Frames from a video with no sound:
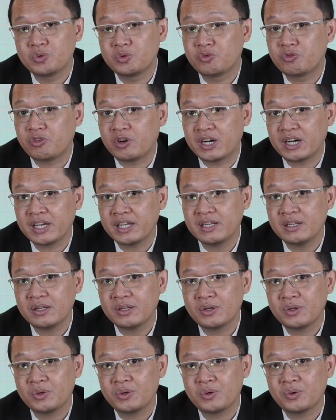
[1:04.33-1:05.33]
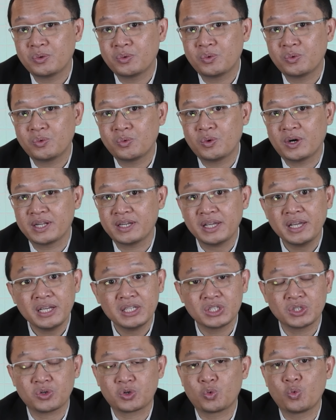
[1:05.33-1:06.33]
to find what
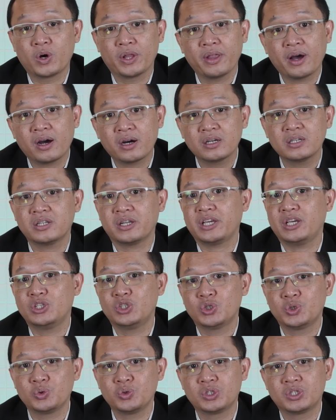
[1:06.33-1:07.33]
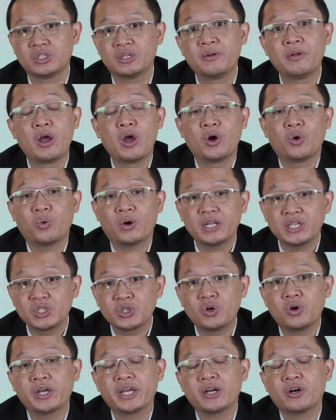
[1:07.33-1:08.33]
is or what are the issues, what
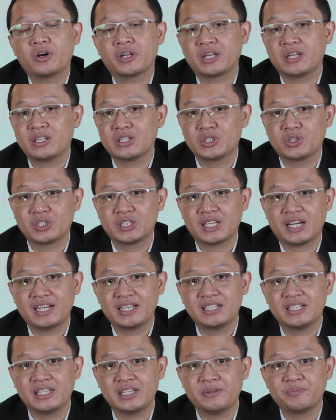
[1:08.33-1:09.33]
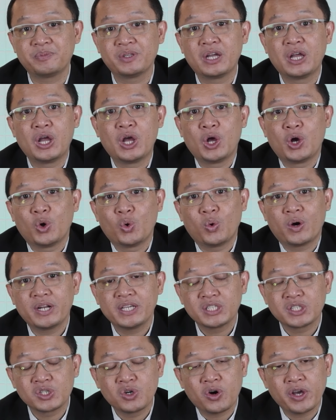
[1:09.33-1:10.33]
is going on in the society, what
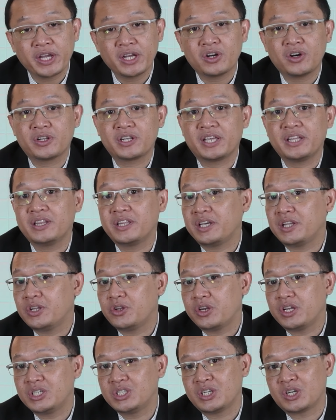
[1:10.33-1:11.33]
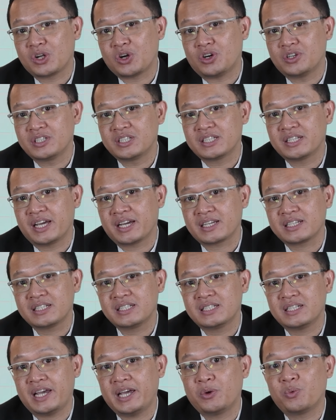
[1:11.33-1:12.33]
is going on in the Indonesian
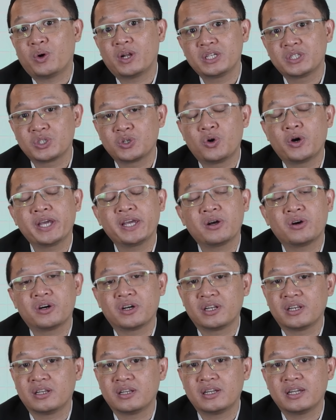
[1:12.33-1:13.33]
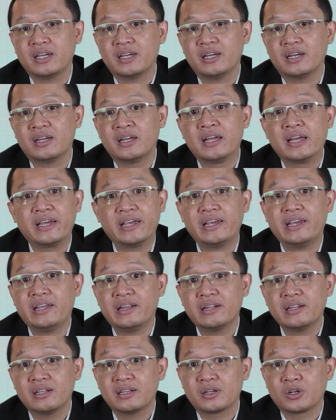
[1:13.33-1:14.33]
context, and what is going on
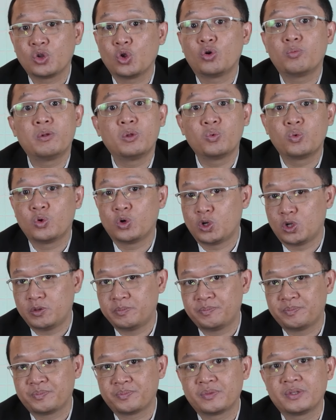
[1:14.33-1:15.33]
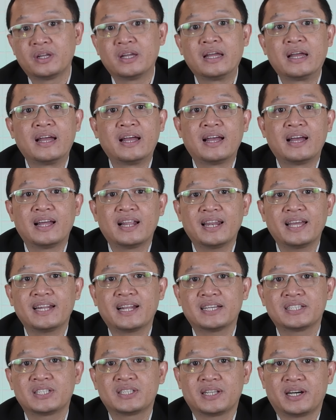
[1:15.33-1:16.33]
in global world.
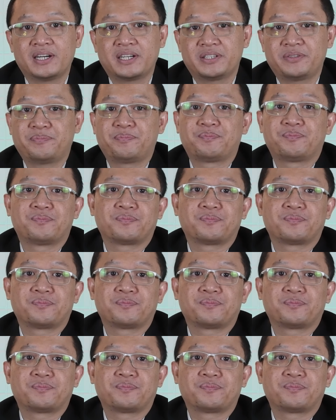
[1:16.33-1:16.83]
Let us start.